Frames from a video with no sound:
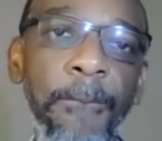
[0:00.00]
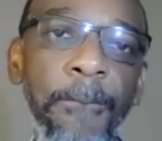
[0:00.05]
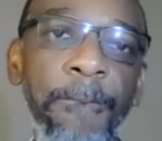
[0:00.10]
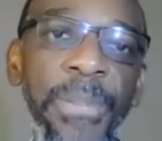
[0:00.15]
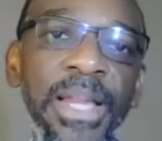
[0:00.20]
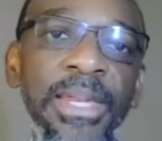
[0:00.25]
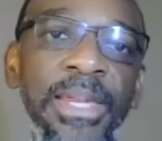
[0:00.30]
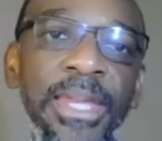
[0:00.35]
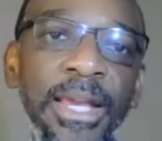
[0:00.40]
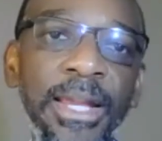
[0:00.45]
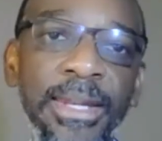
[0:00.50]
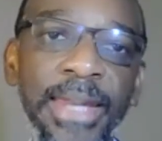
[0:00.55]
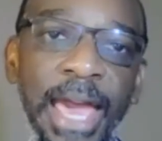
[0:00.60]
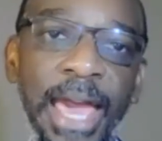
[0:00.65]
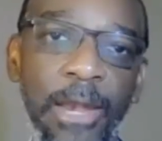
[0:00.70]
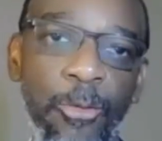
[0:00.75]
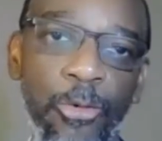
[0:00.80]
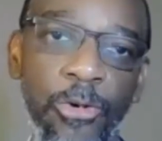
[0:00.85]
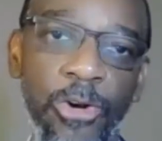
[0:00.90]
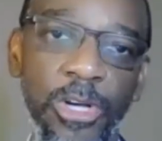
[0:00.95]
building
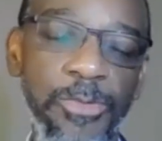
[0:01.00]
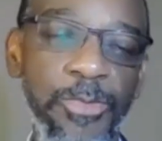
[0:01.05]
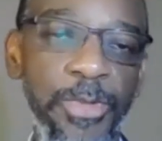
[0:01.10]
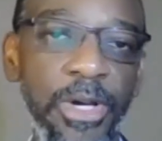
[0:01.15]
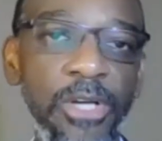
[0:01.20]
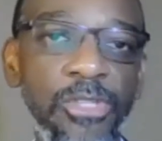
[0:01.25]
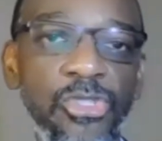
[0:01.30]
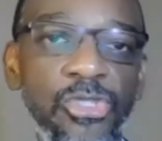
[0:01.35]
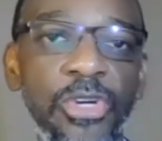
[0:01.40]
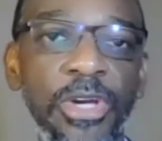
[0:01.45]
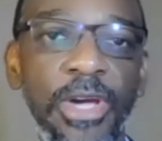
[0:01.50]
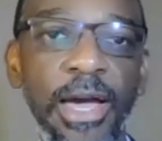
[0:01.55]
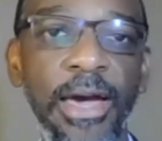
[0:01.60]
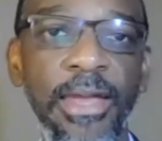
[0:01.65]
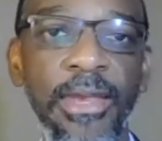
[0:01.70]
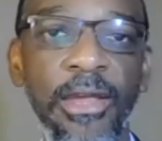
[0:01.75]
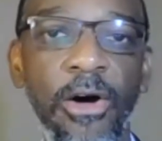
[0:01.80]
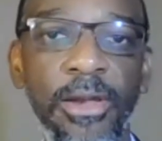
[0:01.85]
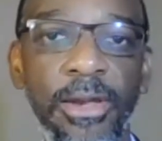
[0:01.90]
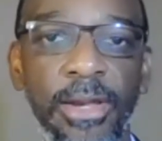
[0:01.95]
networks. Because you
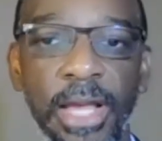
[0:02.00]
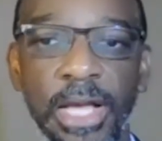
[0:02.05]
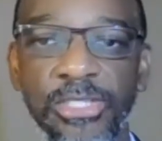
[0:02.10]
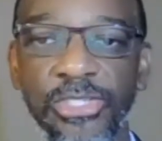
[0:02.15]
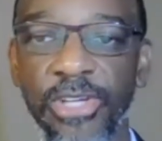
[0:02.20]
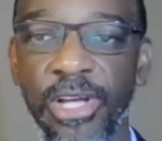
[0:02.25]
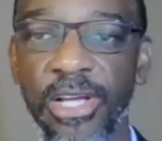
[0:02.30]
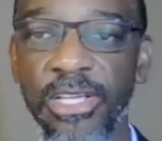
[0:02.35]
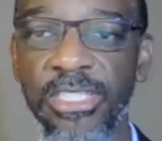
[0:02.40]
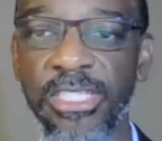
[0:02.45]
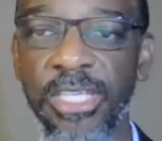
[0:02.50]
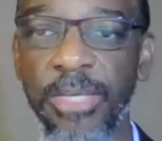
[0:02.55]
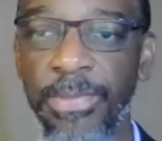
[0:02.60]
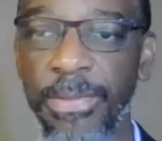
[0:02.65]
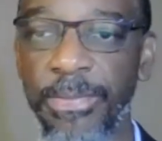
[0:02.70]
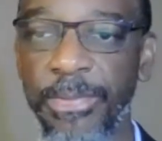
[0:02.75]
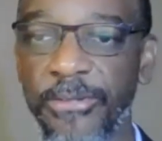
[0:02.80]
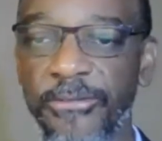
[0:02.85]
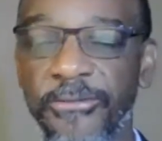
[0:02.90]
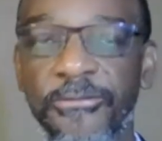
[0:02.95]
cannot necessarily see
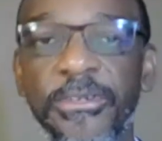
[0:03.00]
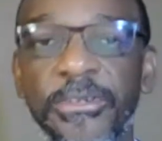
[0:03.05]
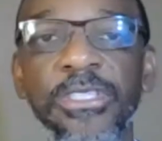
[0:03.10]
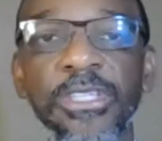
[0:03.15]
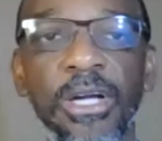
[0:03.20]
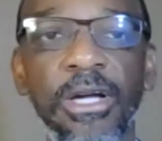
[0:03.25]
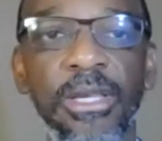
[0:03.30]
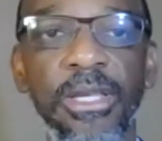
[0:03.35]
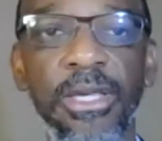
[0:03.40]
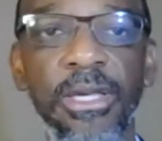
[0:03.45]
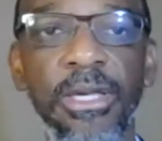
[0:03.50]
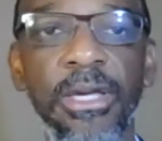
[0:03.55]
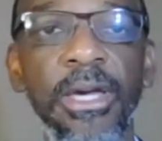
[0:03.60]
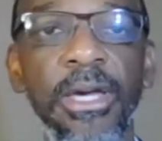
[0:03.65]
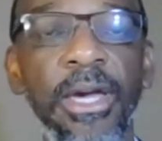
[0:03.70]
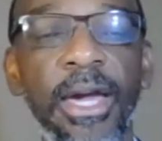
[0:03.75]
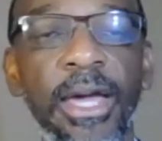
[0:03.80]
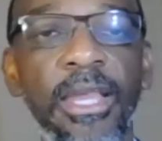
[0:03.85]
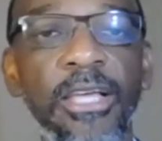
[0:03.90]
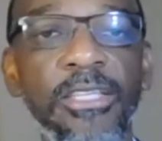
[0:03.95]
people physically,
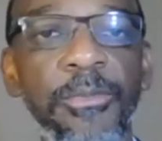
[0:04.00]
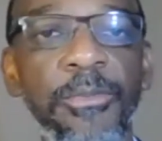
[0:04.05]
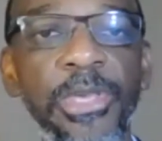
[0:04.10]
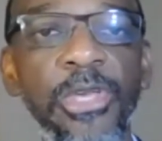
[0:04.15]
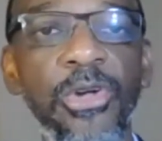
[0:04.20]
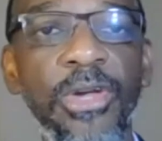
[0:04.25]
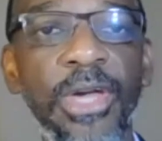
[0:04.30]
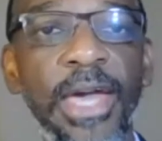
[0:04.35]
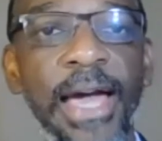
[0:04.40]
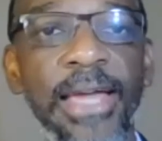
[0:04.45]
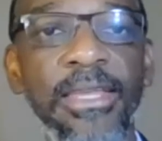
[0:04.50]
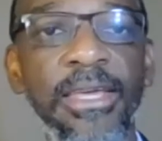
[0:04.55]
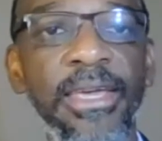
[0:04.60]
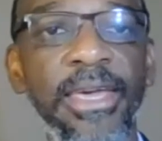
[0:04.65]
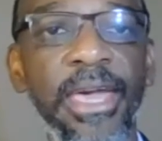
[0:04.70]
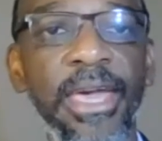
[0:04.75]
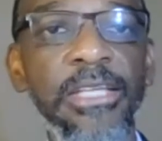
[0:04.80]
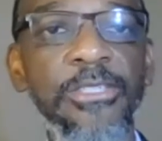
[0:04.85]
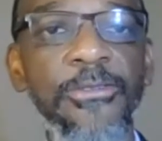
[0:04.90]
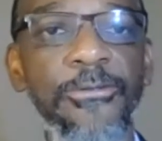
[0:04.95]
it doesn't mean you can't
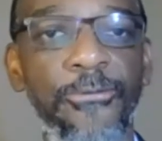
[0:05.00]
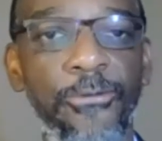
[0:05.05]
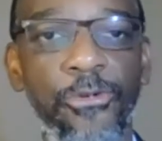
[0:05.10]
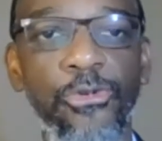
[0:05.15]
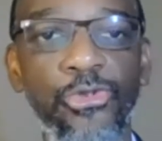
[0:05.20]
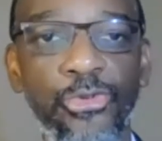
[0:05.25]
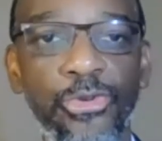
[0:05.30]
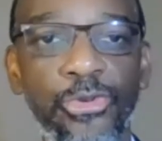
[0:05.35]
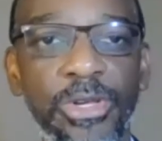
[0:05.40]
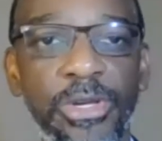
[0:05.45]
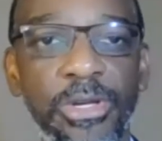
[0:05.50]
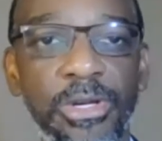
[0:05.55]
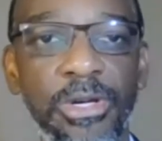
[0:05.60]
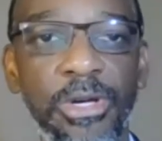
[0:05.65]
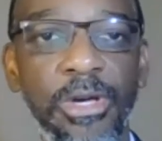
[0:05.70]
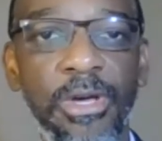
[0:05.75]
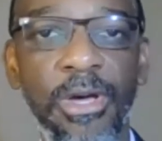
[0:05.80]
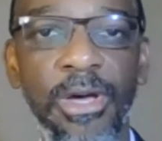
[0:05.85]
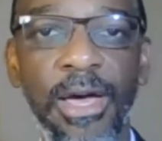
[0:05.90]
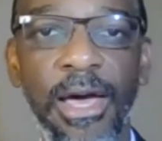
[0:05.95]
engage virtually.
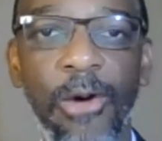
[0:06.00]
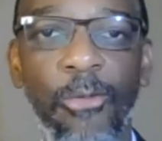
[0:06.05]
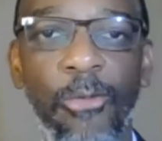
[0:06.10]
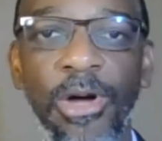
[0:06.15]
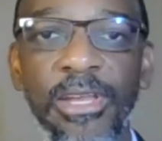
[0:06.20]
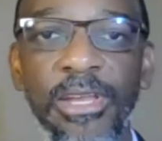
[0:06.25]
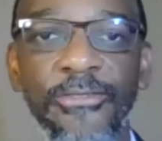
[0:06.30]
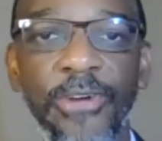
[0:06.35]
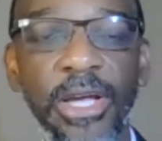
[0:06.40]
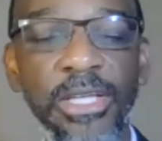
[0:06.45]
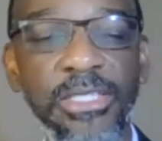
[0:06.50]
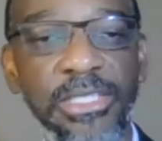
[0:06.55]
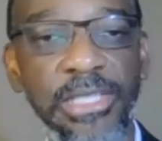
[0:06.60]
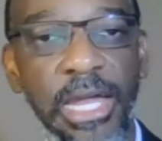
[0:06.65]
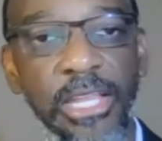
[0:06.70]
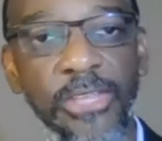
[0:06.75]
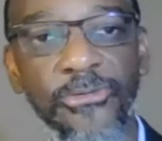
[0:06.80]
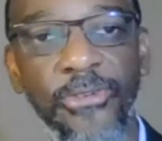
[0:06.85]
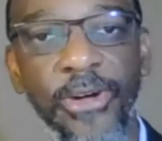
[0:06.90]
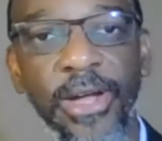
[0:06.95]
One of the very
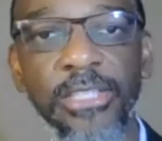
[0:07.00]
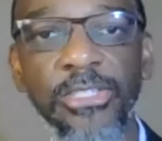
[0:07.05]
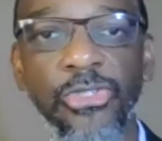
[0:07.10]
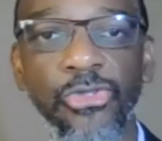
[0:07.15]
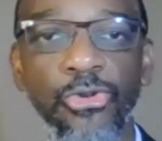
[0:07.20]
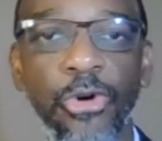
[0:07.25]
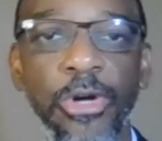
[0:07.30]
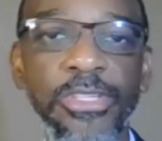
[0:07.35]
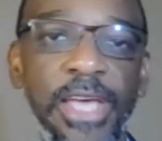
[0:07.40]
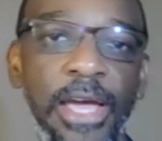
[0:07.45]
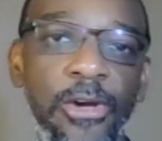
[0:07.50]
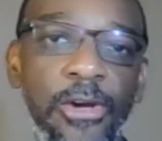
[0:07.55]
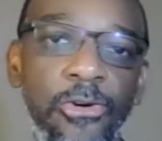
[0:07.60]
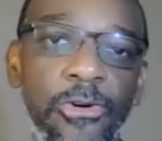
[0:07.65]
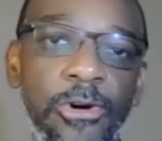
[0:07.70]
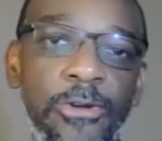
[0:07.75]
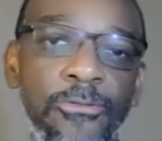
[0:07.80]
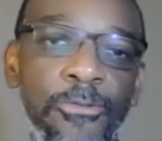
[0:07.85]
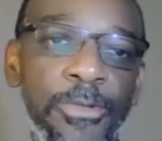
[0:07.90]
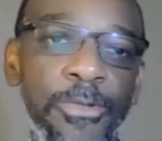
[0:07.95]
satisfying stories I
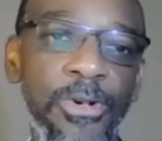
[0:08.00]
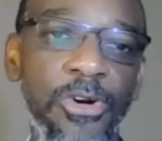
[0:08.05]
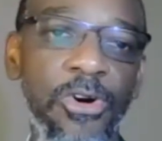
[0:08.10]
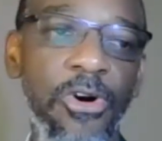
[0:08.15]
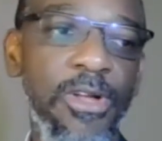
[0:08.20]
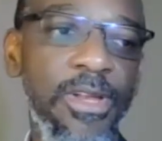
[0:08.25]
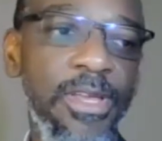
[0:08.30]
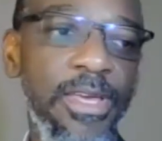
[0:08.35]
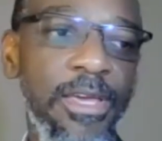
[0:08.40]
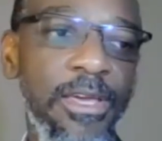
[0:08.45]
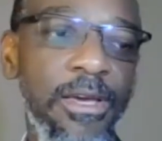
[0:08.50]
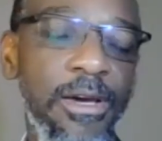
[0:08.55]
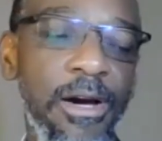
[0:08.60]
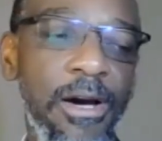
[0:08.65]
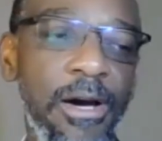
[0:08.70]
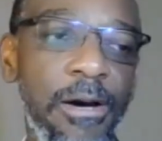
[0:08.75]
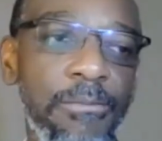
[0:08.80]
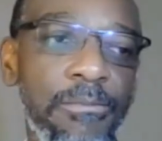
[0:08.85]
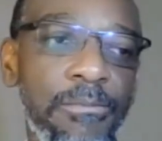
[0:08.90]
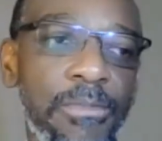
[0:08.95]
heard from a colleague
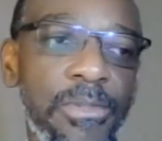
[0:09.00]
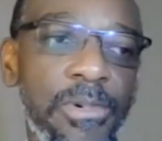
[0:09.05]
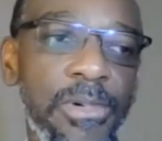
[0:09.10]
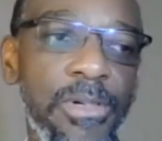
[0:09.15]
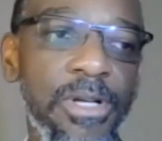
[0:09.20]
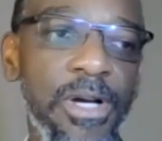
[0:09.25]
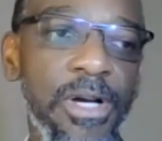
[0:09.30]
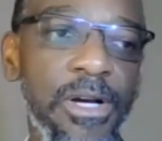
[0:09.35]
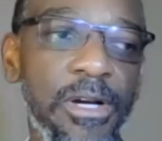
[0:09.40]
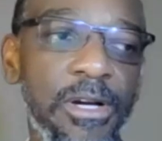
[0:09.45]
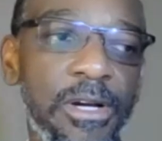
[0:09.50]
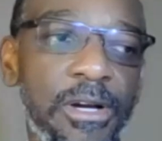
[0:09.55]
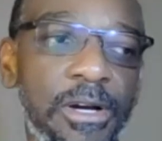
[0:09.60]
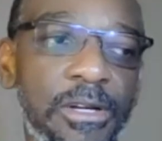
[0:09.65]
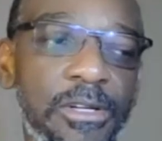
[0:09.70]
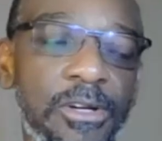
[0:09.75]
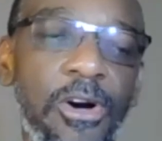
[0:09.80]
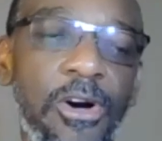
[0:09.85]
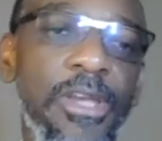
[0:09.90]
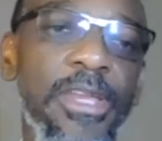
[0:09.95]

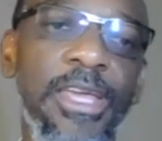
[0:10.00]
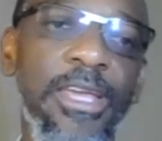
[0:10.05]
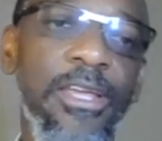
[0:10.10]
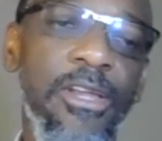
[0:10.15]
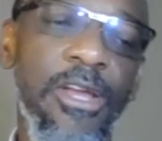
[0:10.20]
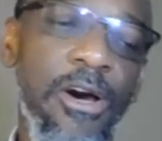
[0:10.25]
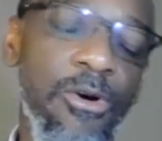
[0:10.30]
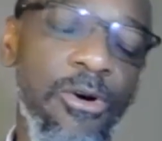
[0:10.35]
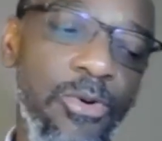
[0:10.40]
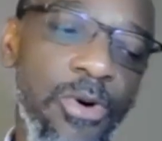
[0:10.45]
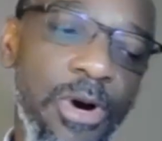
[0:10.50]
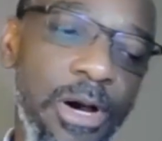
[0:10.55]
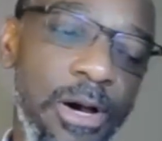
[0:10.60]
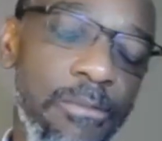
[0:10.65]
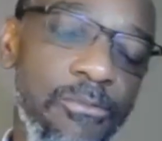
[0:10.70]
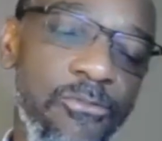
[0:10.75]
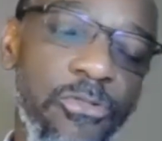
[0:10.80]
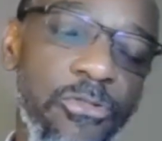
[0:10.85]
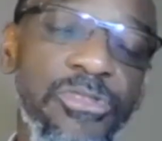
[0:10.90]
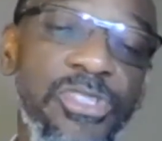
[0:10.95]
now
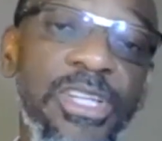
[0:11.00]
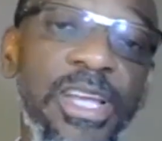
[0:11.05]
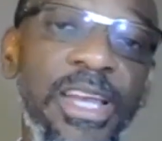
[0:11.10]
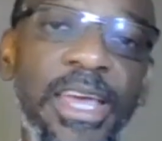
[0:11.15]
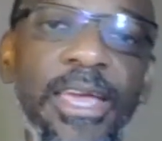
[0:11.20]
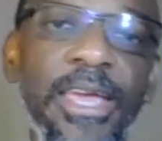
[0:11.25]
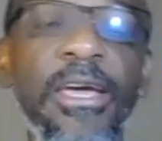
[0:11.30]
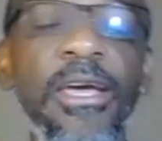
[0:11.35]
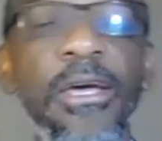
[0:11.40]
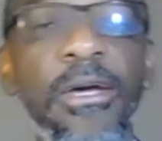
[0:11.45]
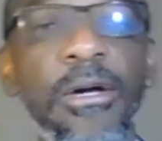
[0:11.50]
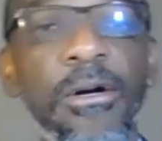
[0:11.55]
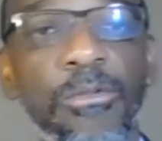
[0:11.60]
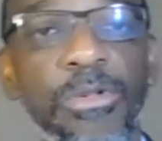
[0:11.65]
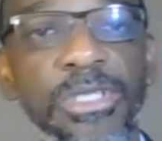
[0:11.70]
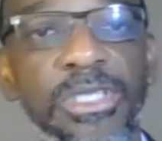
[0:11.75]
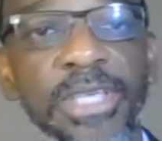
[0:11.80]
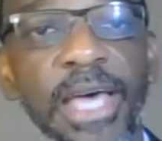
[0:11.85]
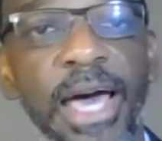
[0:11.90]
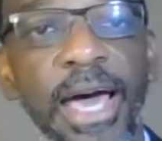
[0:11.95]
from Chile,
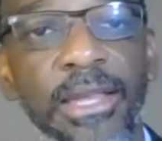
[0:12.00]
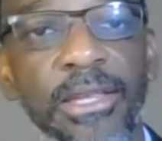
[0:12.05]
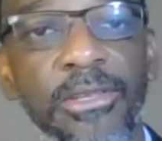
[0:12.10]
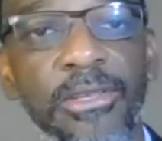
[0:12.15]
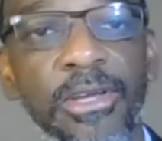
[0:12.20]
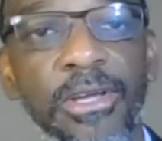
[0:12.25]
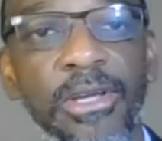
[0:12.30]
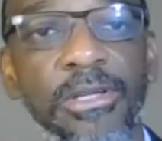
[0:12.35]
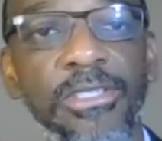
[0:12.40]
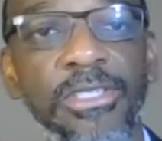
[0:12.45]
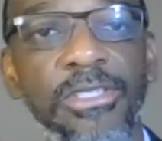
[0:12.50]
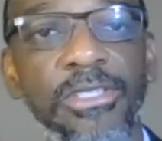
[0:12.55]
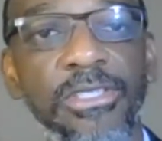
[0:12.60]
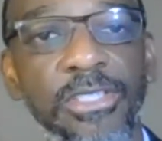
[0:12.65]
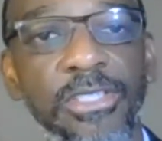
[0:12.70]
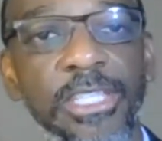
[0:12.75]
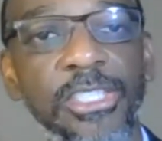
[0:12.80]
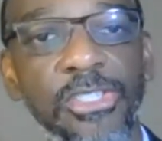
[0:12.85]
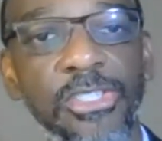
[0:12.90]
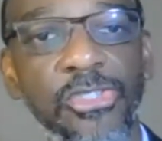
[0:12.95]
was that
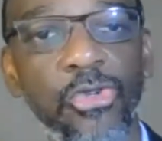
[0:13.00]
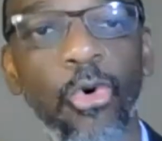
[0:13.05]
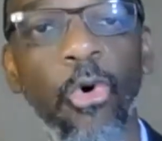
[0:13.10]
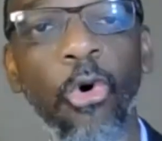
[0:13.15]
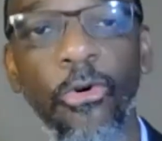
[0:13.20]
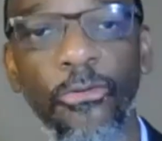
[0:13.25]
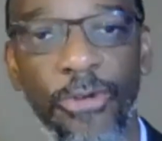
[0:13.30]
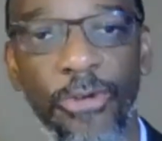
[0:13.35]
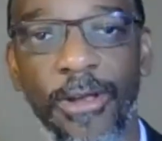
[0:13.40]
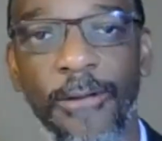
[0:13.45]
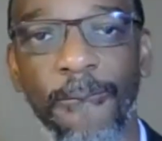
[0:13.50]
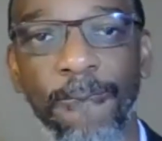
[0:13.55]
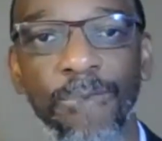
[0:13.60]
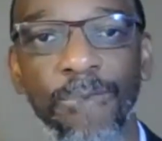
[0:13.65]
since COVID,